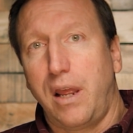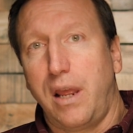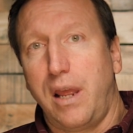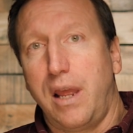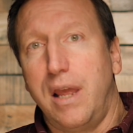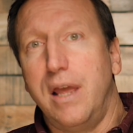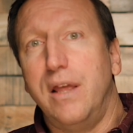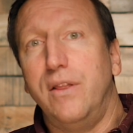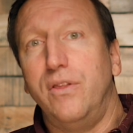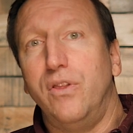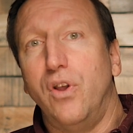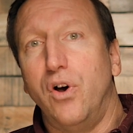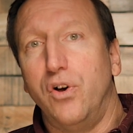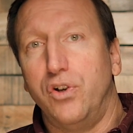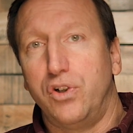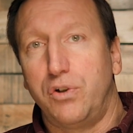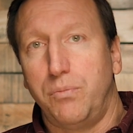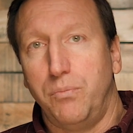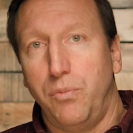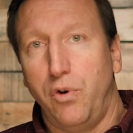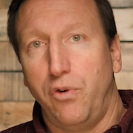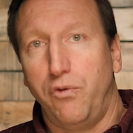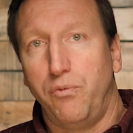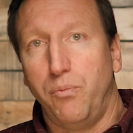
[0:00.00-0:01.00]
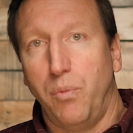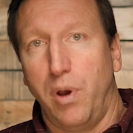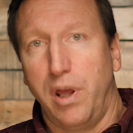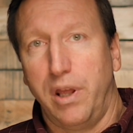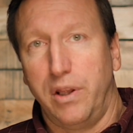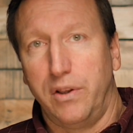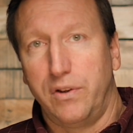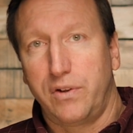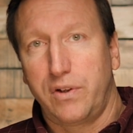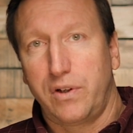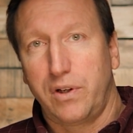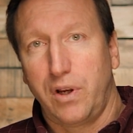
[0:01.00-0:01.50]
in those
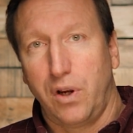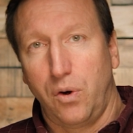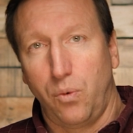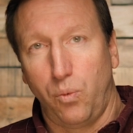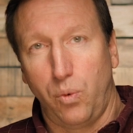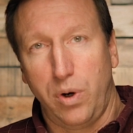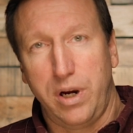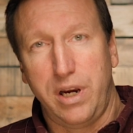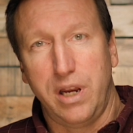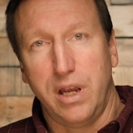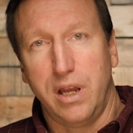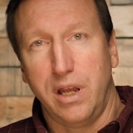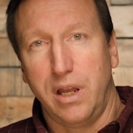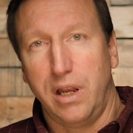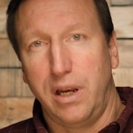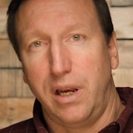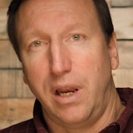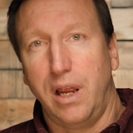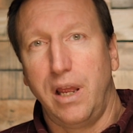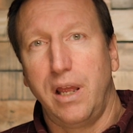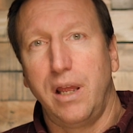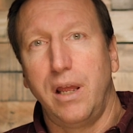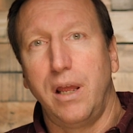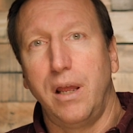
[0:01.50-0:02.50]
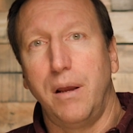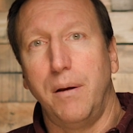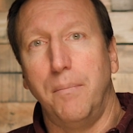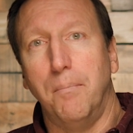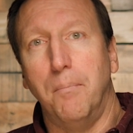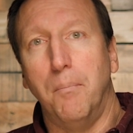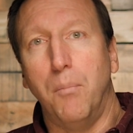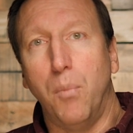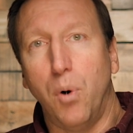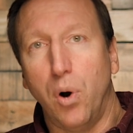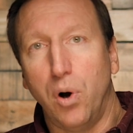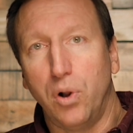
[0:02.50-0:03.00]
movements, we did
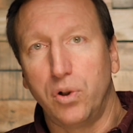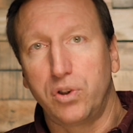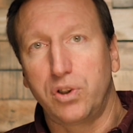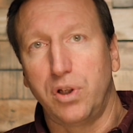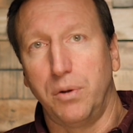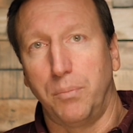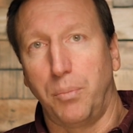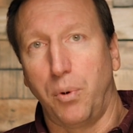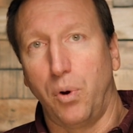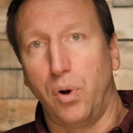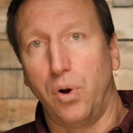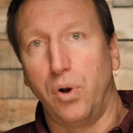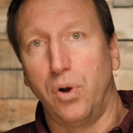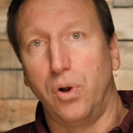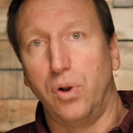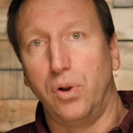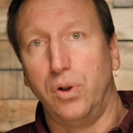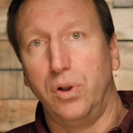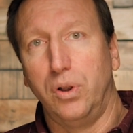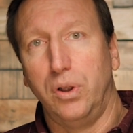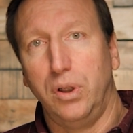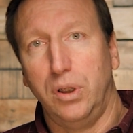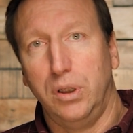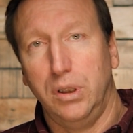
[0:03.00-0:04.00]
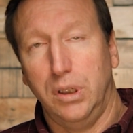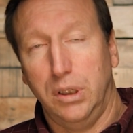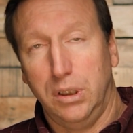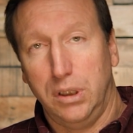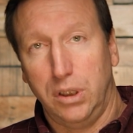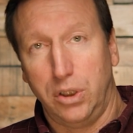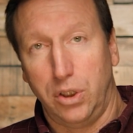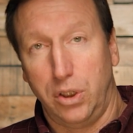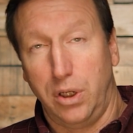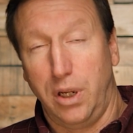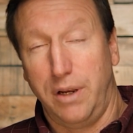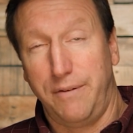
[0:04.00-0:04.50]
multiple,
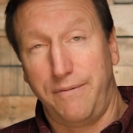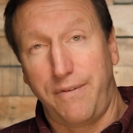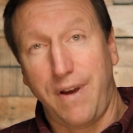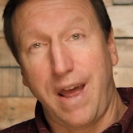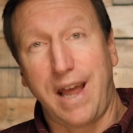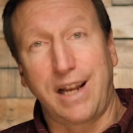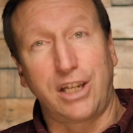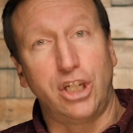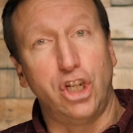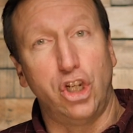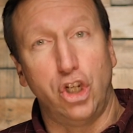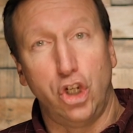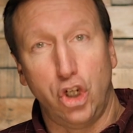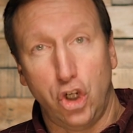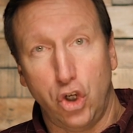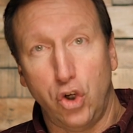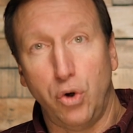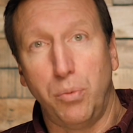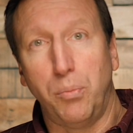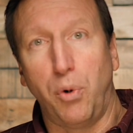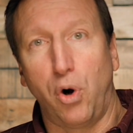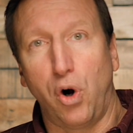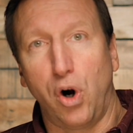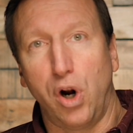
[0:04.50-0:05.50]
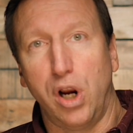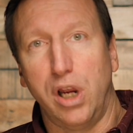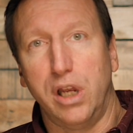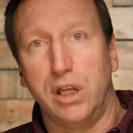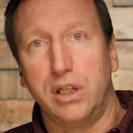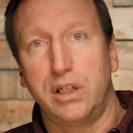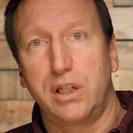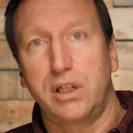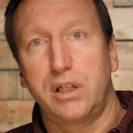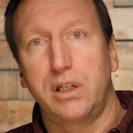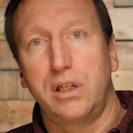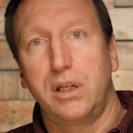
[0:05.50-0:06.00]
in fact,
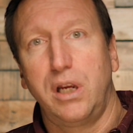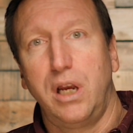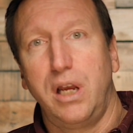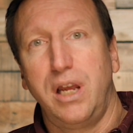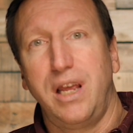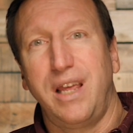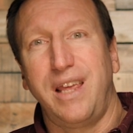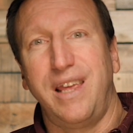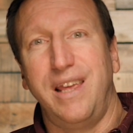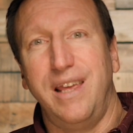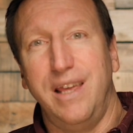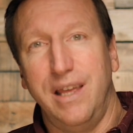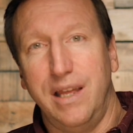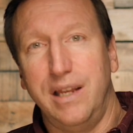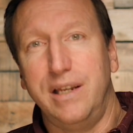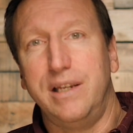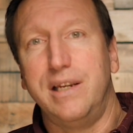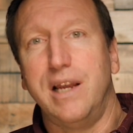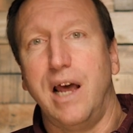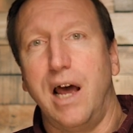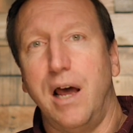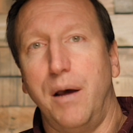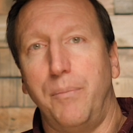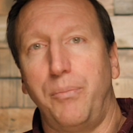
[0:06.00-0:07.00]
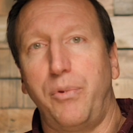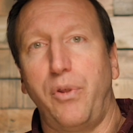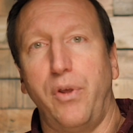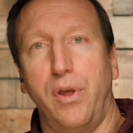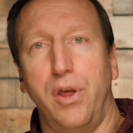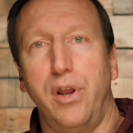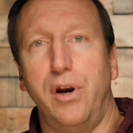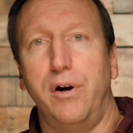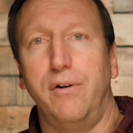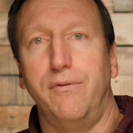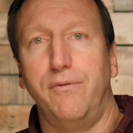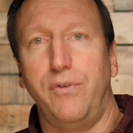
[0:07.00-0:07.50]
numerous in-depth
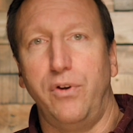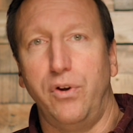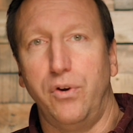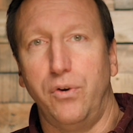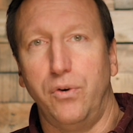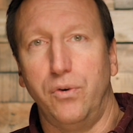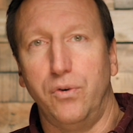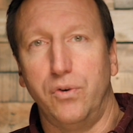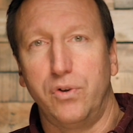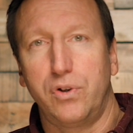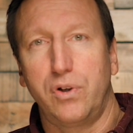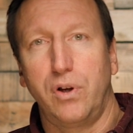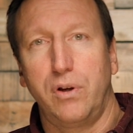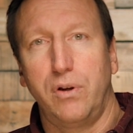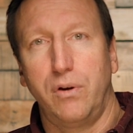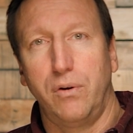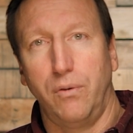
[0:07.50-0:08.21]
interviews,